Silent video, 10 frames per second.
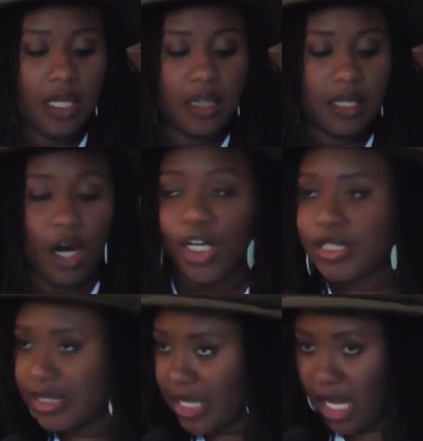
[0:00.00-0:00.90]
the
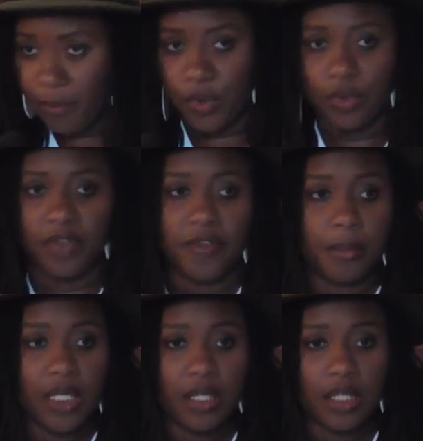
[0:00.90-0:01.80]
arson capital of
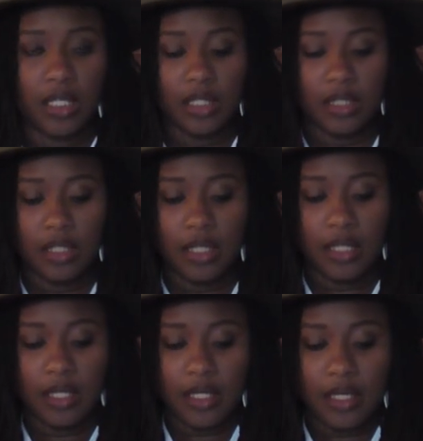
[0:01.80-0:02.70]
America,
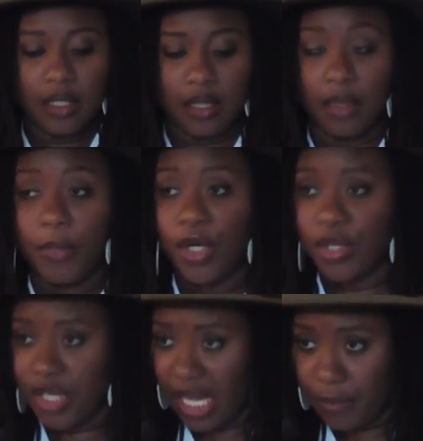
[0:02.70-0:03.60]
the murder
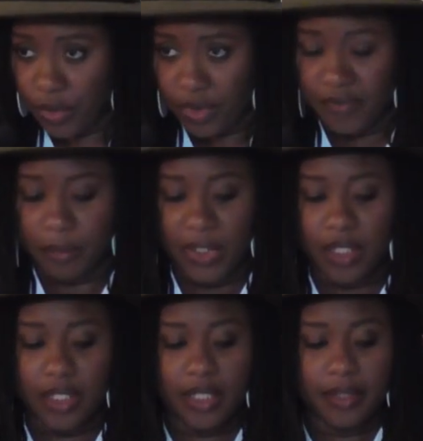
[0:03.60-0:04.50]
capital of
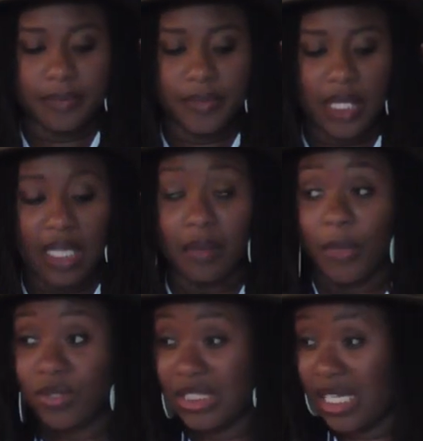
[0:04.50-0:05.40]
America, and the
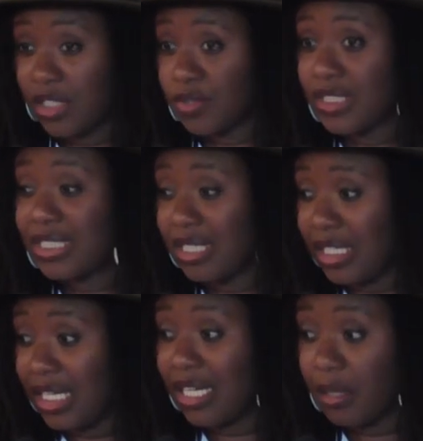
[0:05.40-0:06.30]
most dangerous
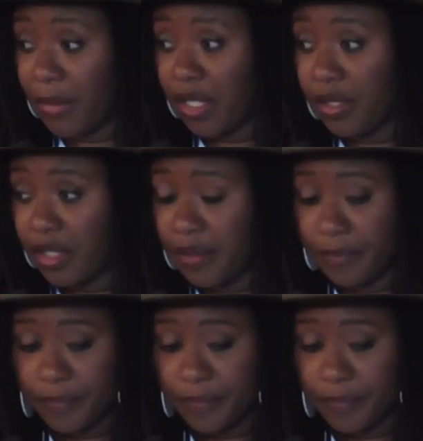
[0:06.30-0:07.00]
city in America.